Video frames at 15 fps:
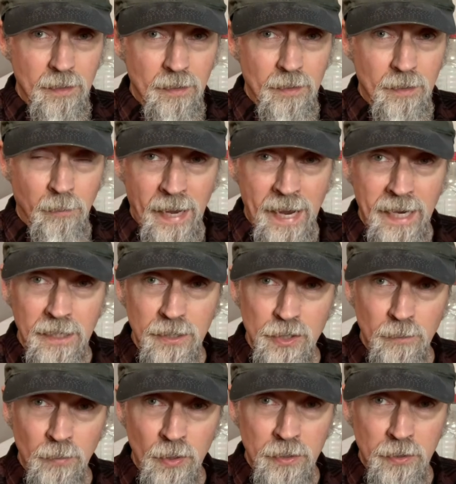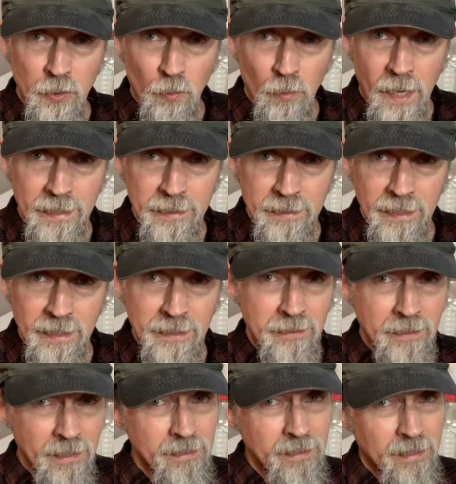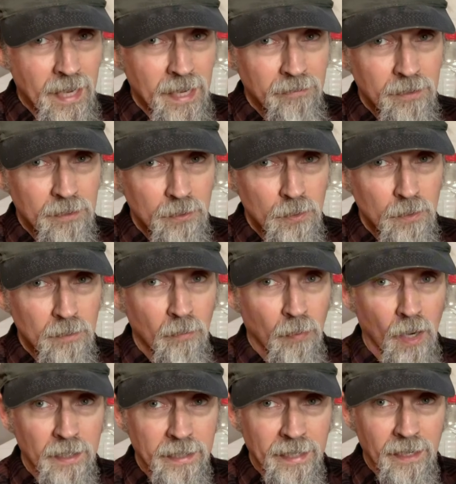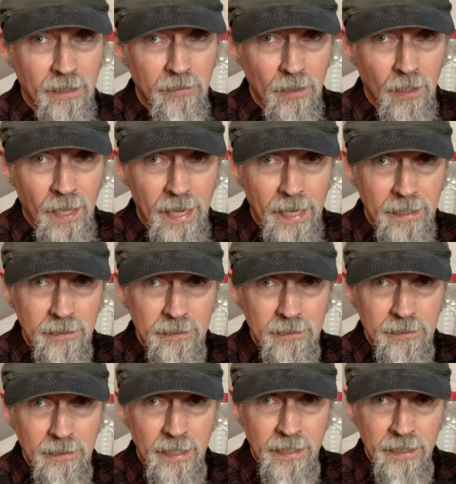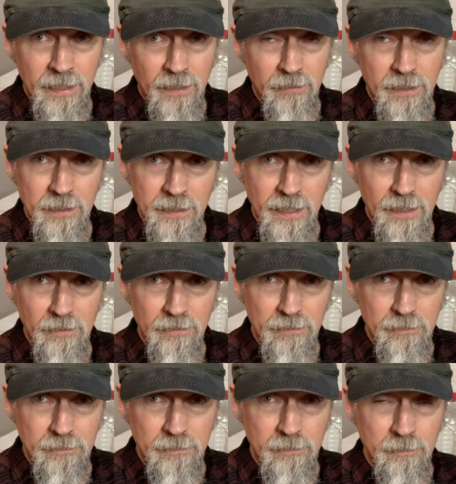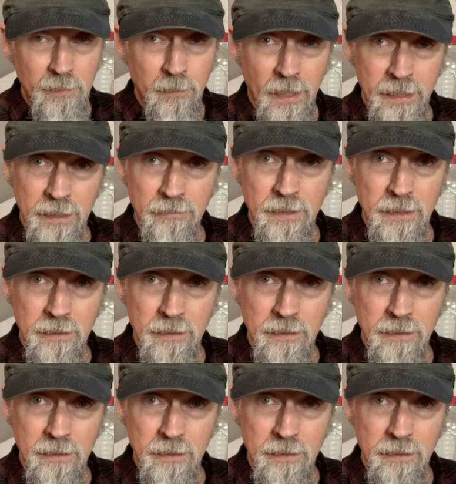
the package you put your rice in doesn't have to block out the light in and of itself, but if it